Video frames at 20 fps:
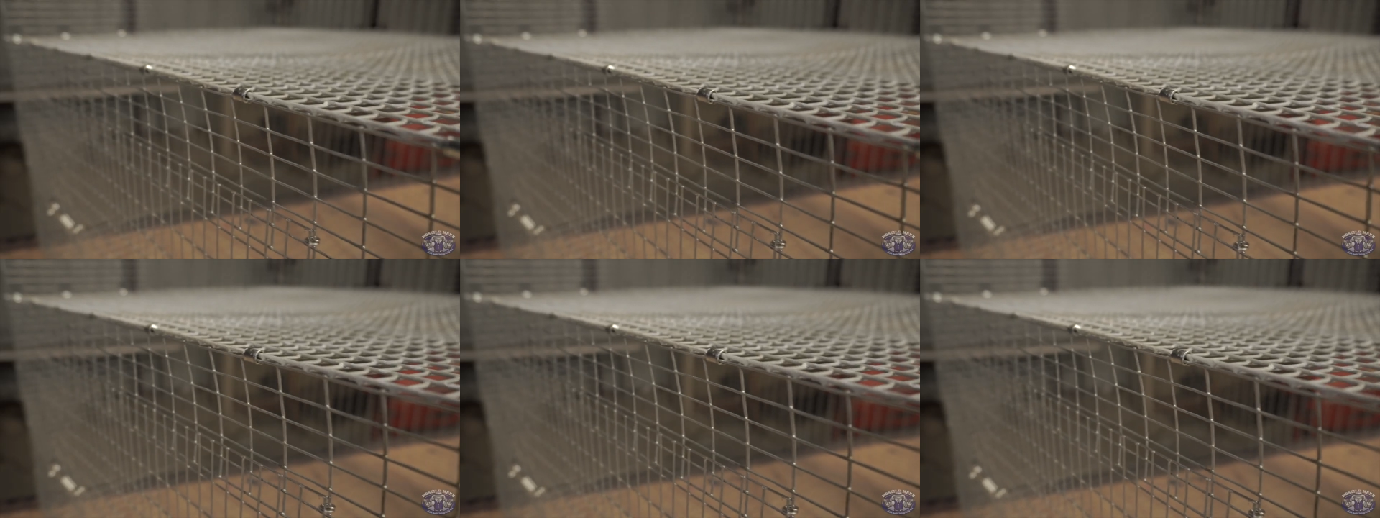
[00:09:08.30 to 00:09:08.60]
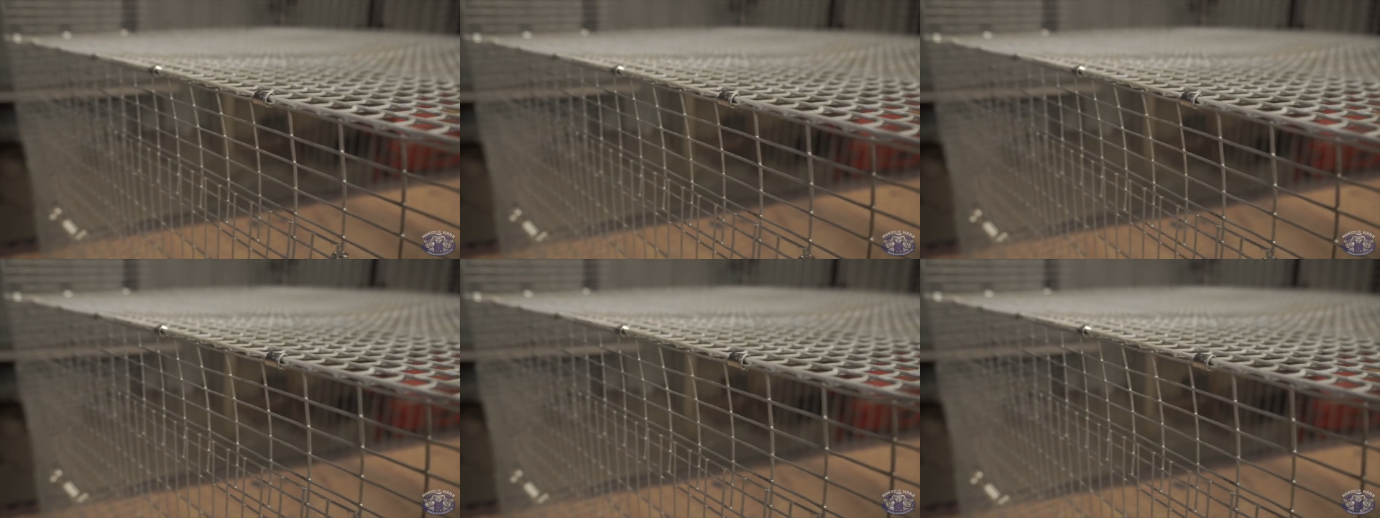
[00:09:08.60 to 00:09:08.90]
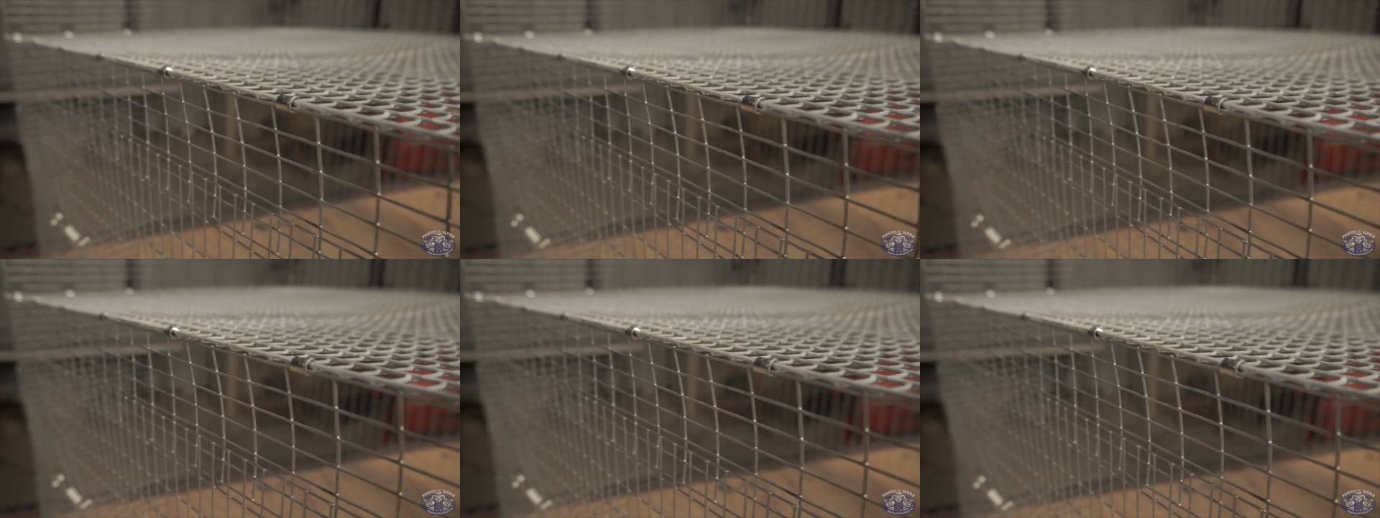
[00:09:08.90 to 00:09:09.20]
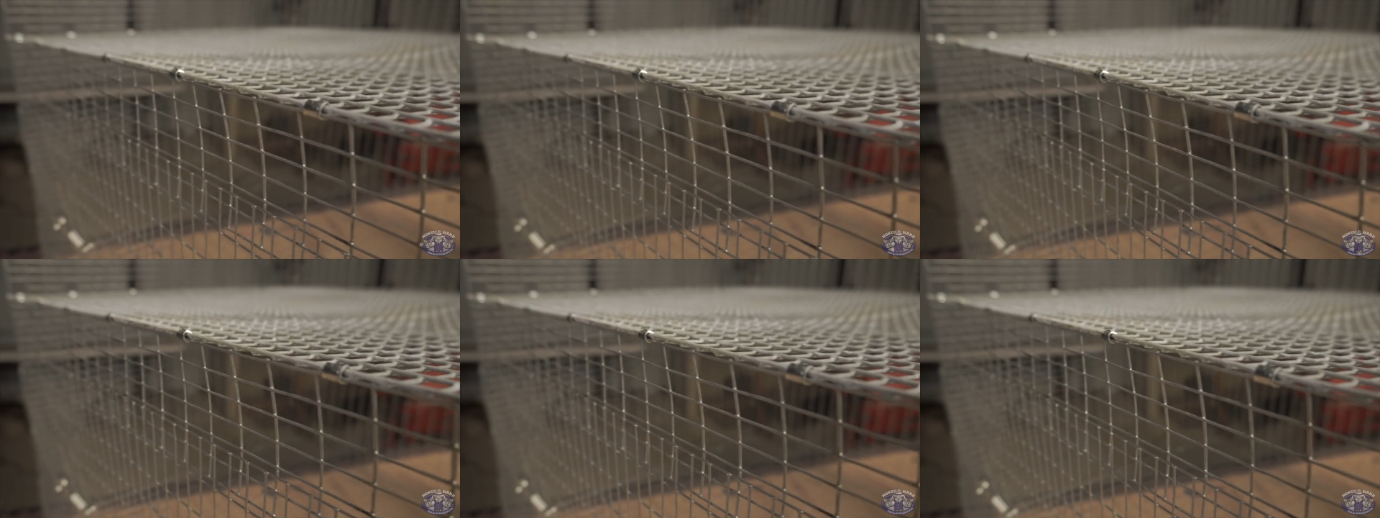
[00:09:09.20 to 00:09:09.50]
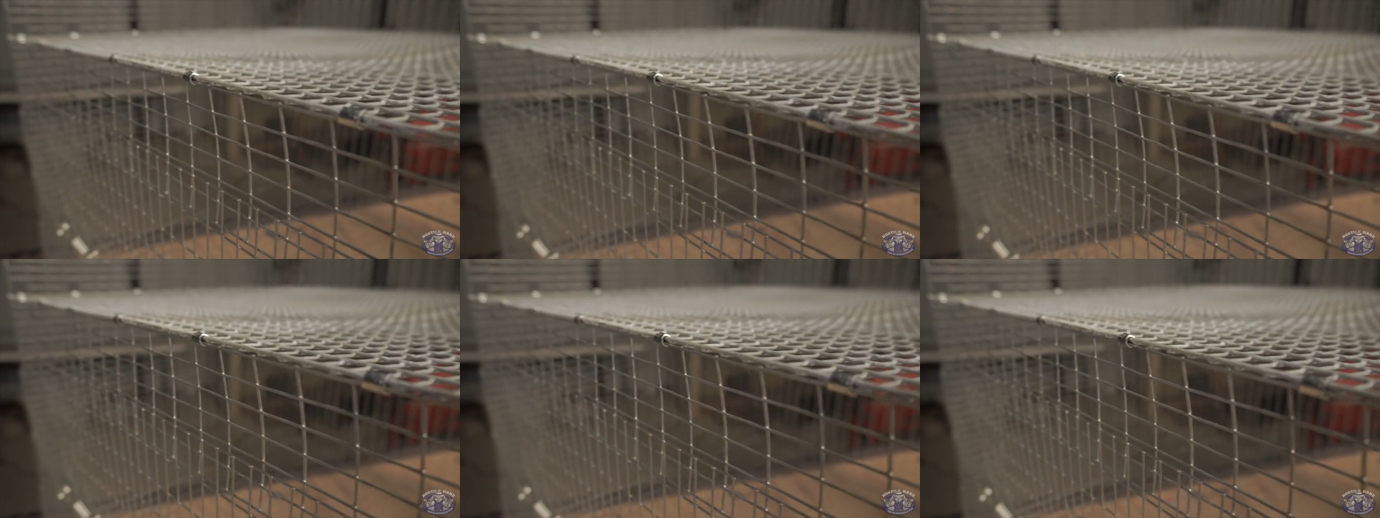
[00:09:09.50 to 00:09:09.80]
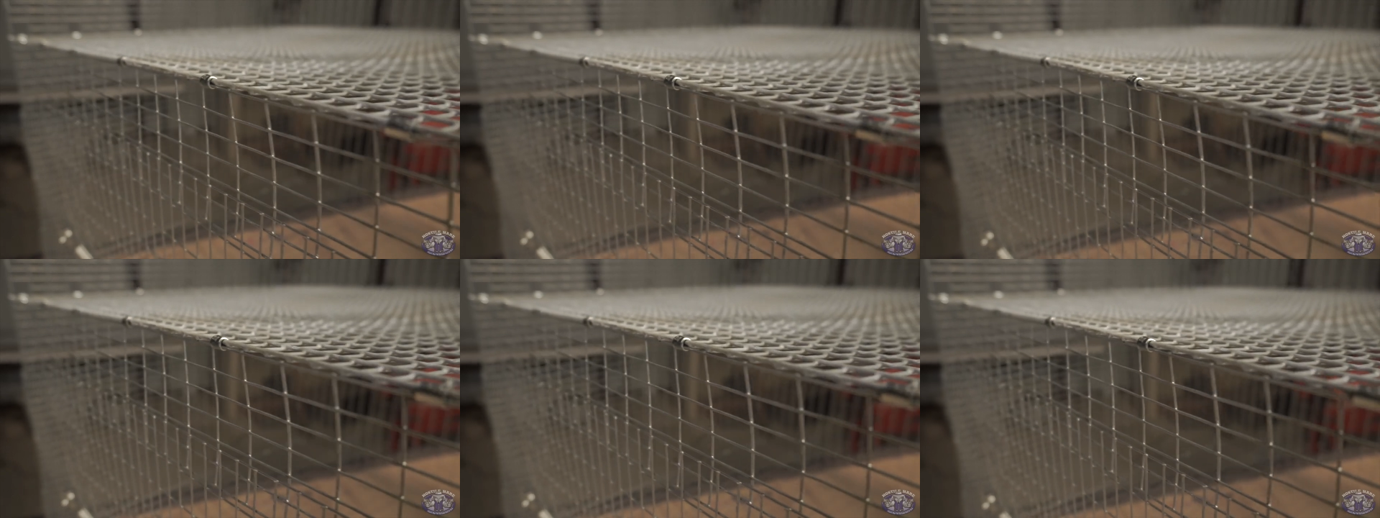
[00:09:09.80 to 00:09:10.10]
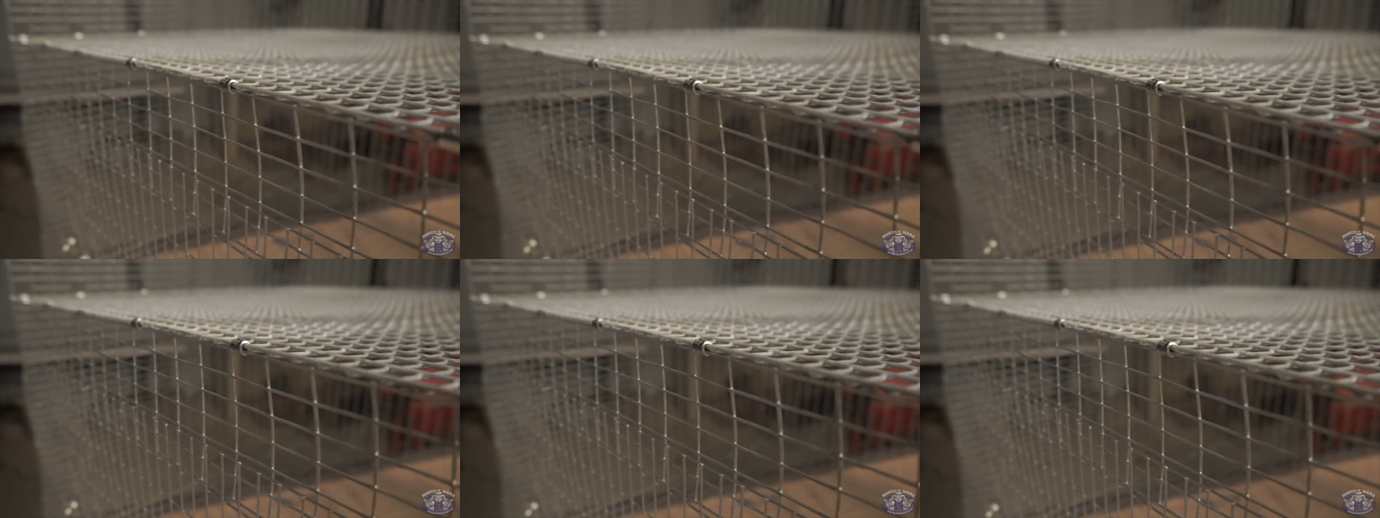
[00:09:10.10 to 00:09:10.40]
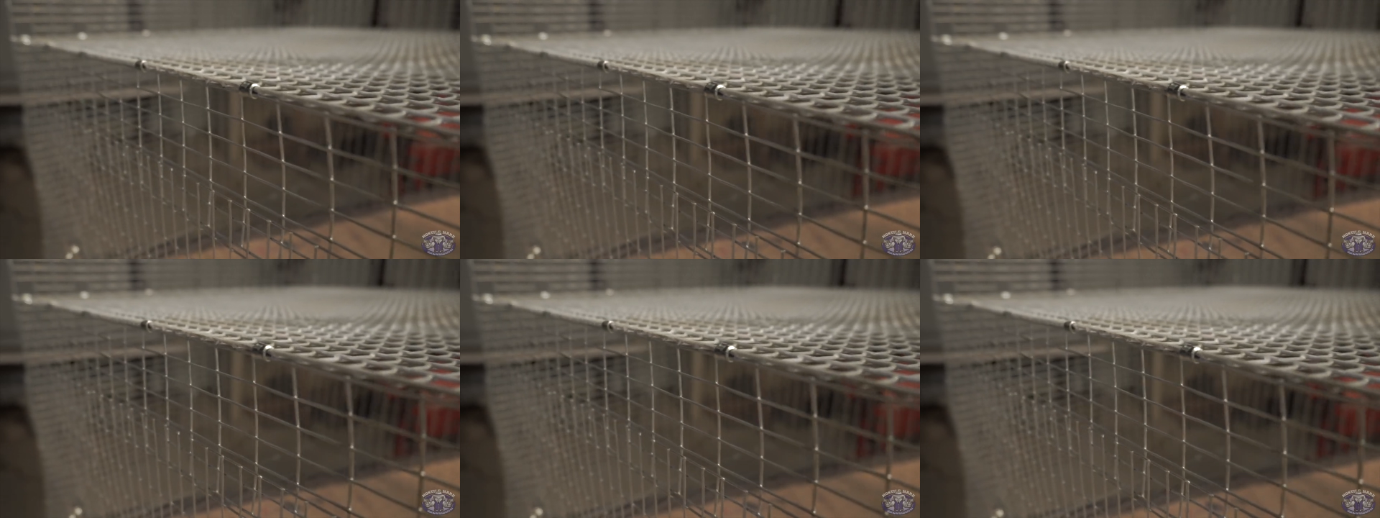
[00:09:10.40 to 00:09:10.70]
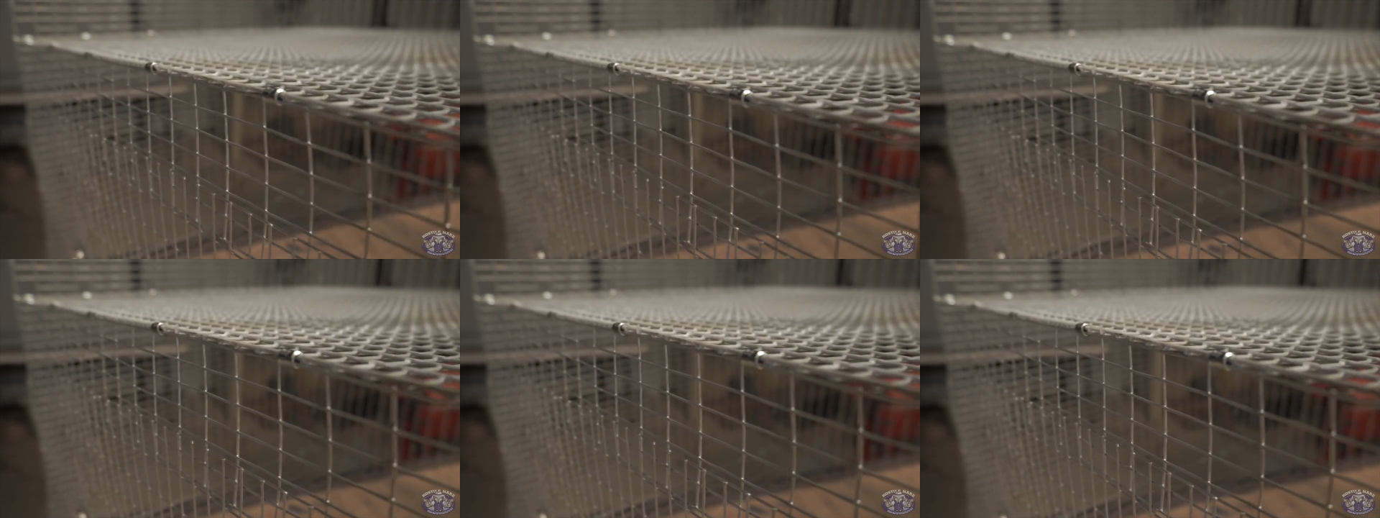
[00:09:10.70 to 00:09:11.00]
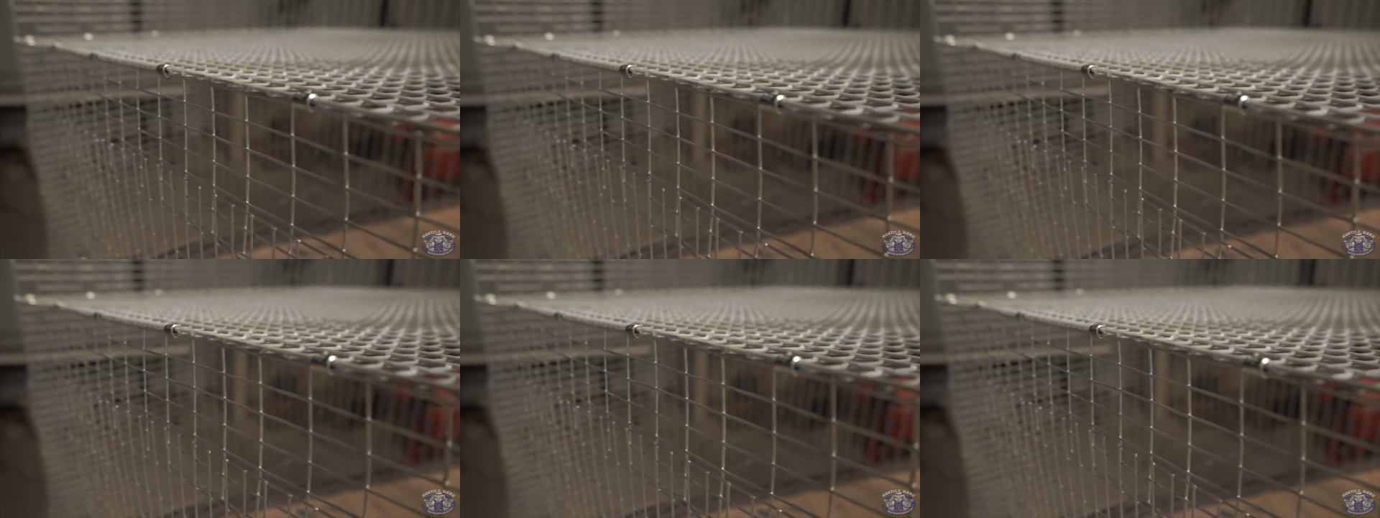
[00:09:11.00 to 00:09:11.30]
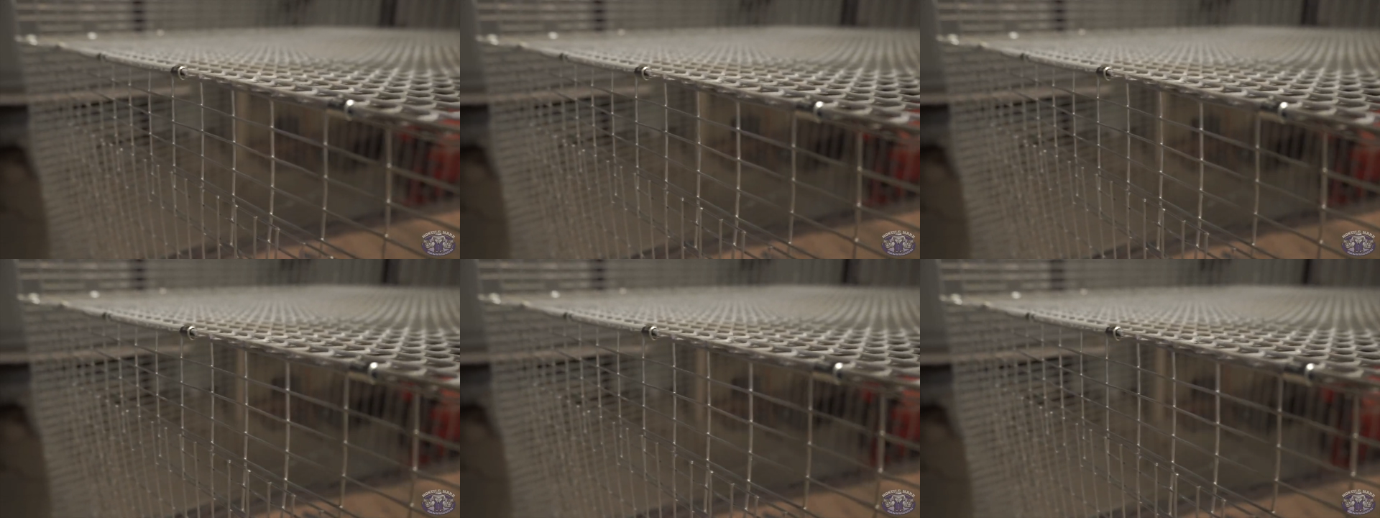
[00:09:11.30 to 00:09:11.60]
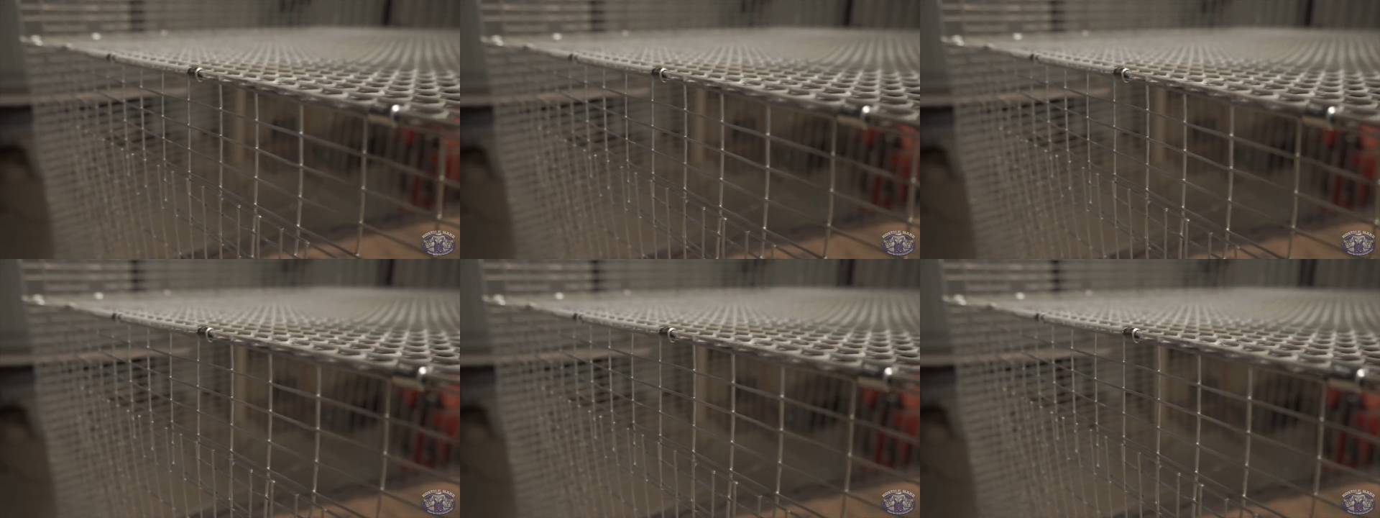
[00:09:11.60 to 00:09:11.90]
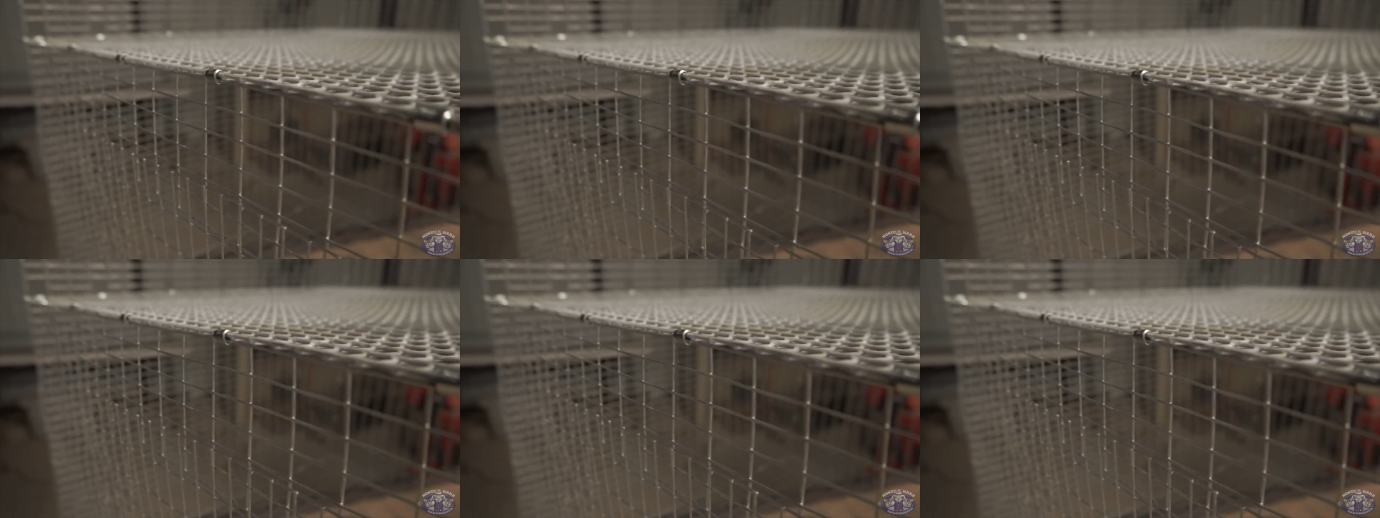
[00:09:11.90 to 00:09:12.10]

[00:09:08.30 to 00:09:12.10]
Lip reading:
(no speaker visible)